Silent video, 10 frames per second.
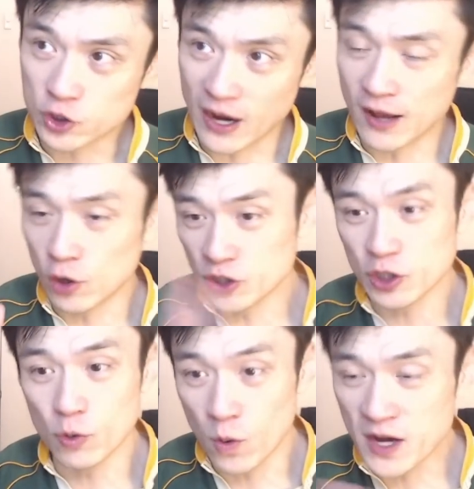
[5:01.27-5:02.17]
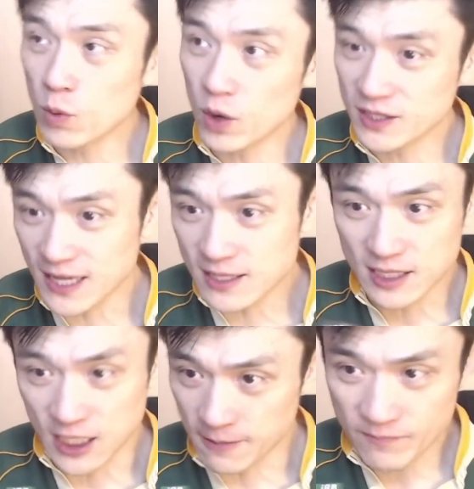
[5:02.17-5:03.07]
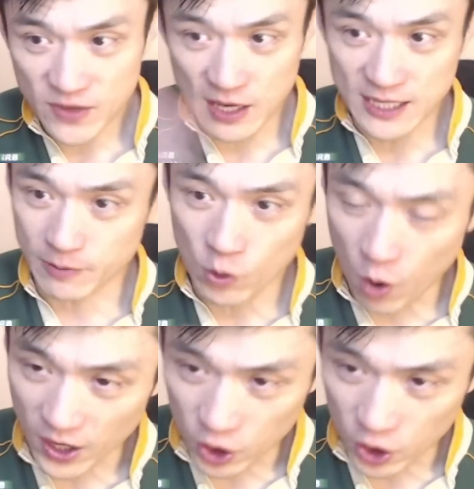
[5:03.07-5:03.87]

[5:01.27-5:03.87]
and also when he was in the team, he has been quite